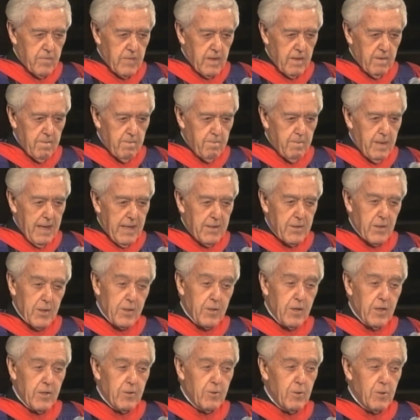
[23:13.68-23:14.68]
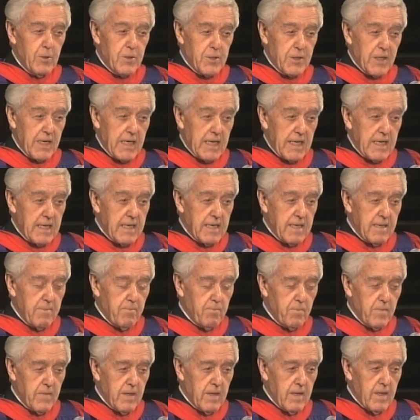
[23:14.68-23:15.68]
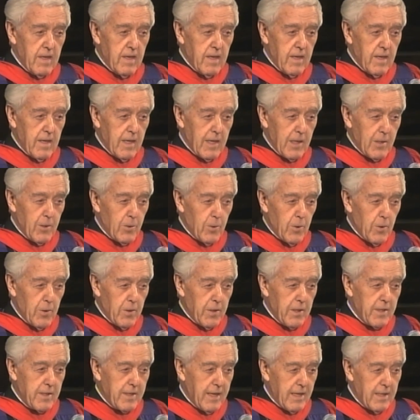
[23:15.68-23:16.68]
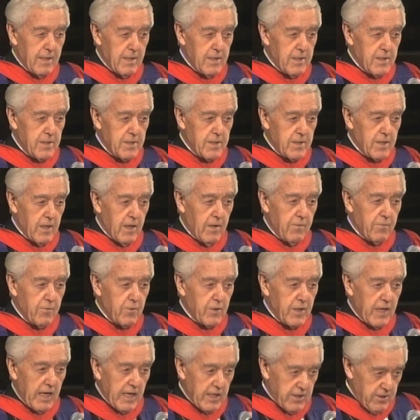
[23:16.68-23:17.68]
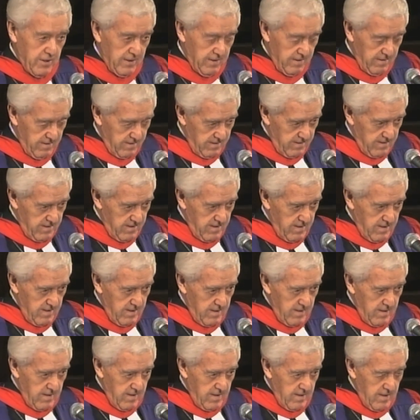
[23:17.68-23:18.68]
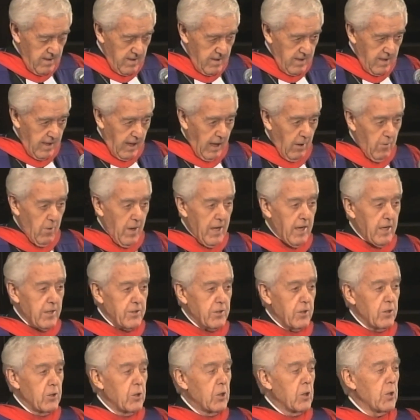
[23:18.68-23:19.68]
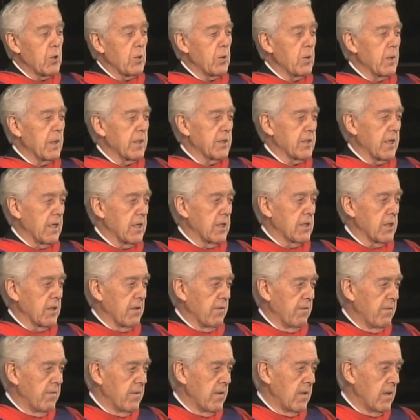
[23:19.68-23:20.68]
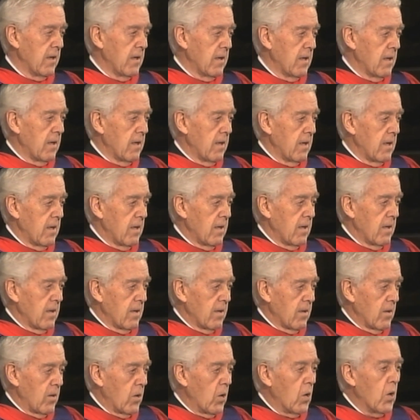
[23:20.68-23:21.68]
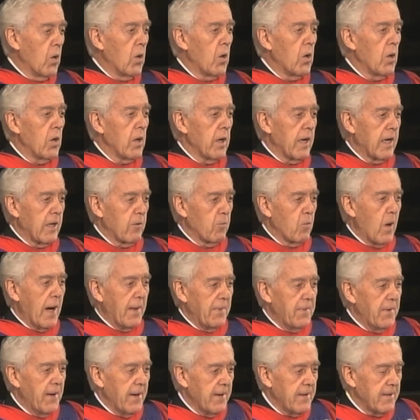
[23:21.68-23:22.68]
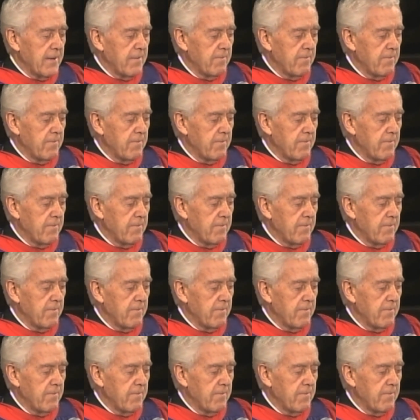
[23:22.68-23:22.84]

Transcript: May the God you see in all the colours of creation arouse in you a sense of awe and wonder.